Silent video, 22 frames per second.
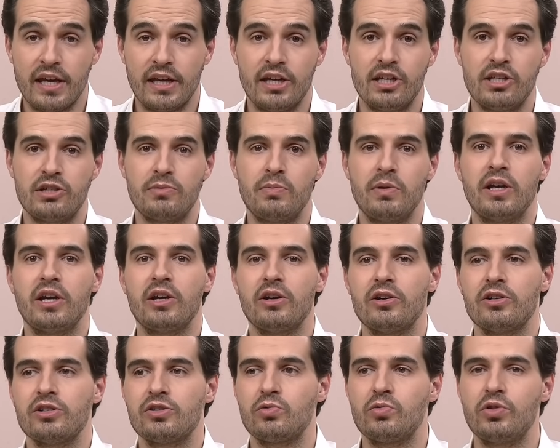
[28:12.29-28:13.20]
is
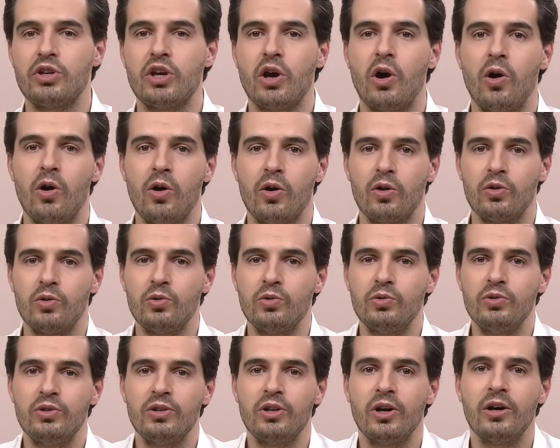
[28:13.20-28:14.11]
because we all
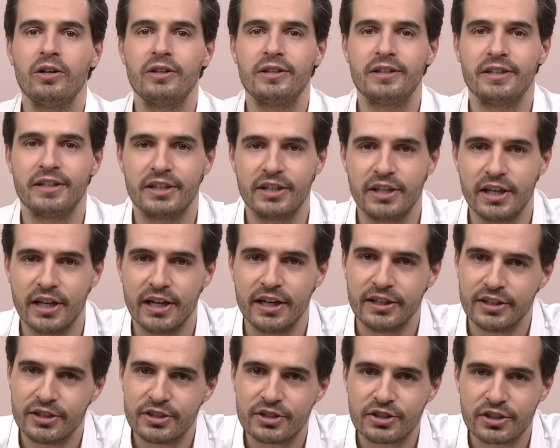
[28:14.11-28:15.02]
do not
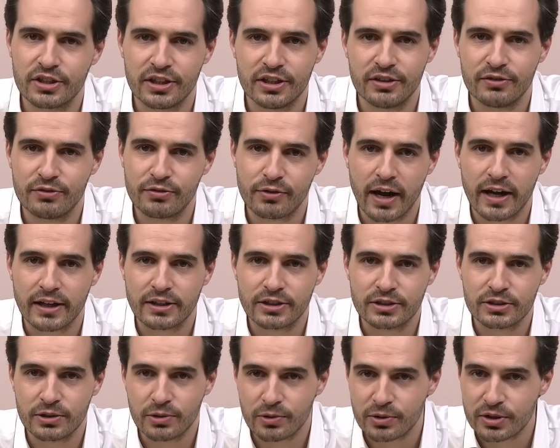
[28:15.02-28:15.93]
engage in
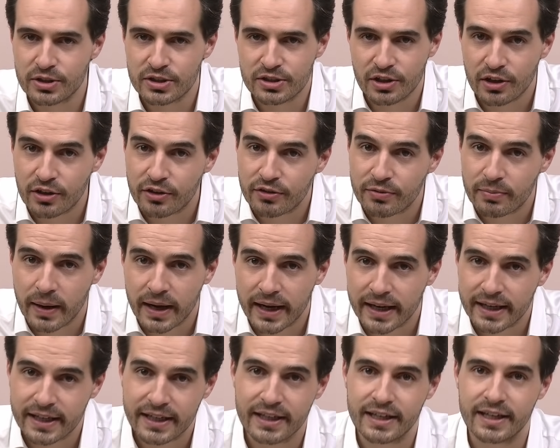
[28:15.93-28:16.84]
fractional reserve
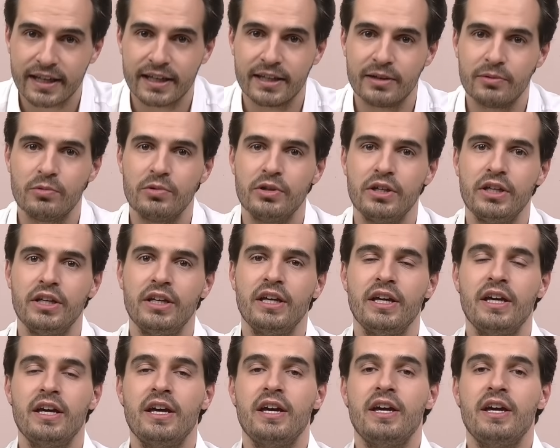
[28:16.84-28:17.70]
banking, and we